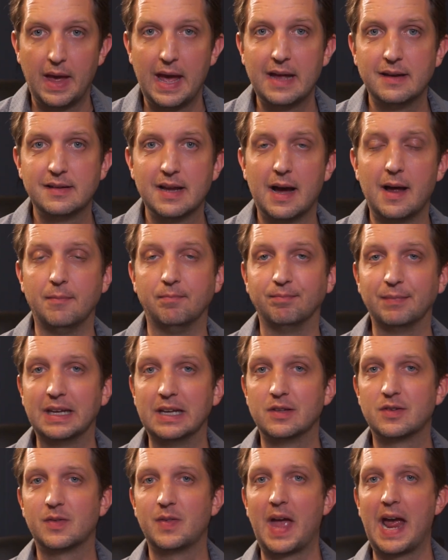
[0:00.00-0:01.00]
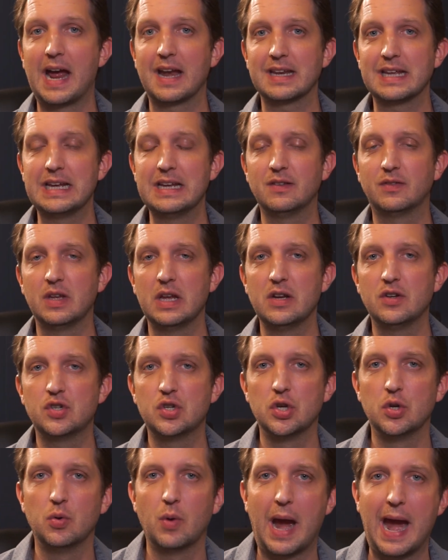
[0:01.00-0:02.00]
And done. It's that easy
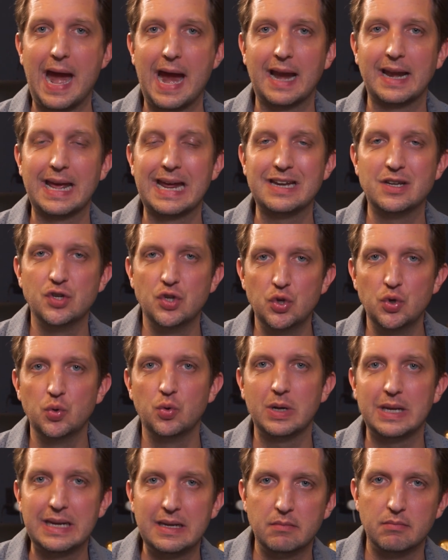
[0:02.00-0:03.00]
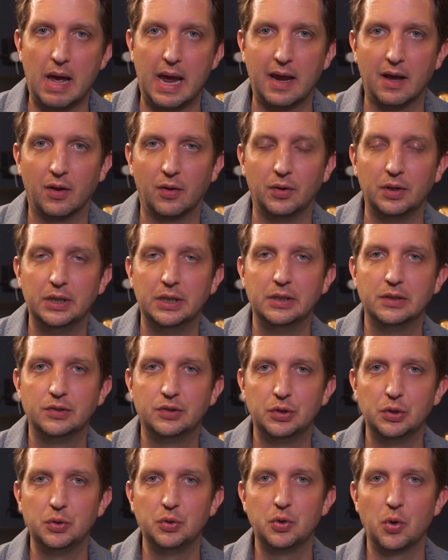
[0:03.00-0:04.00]
to add a new email
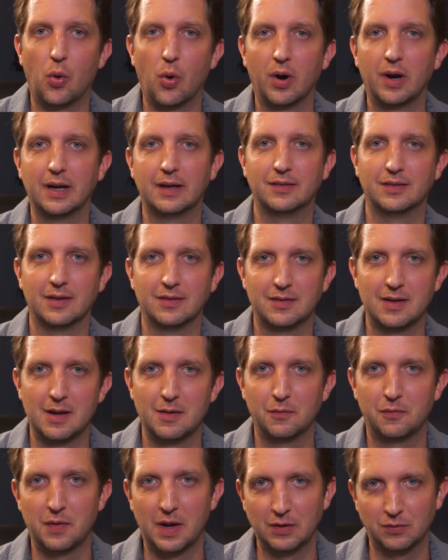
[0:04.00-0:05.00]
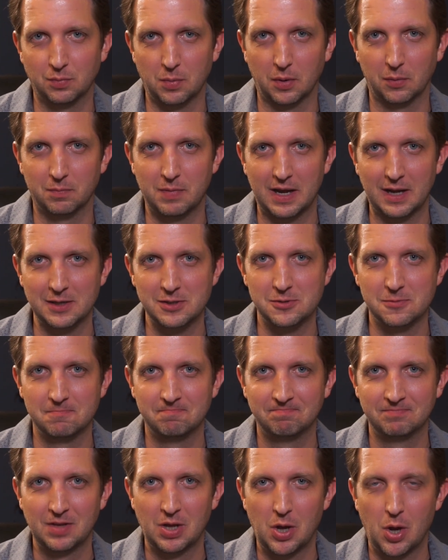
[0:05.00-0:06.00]
to your existing Facebook page.
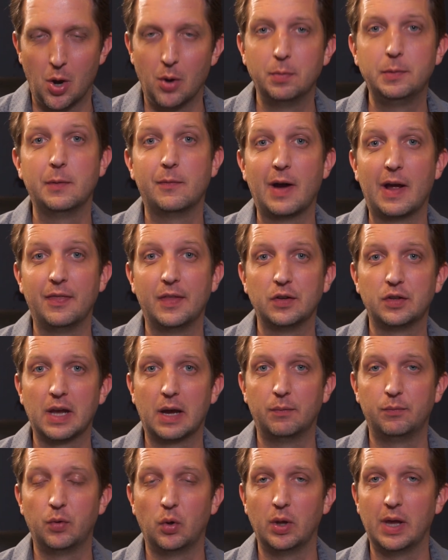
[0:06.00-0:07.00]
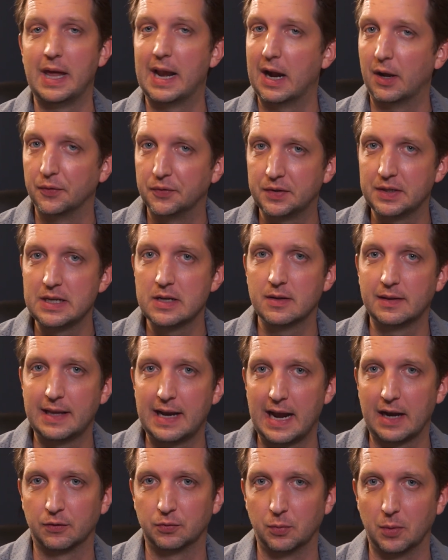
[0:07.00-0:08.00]
Hope you found this helpful, and I'll see you in
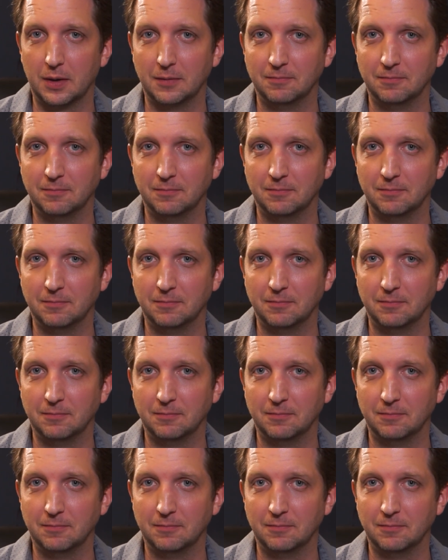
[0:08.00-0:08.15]
the next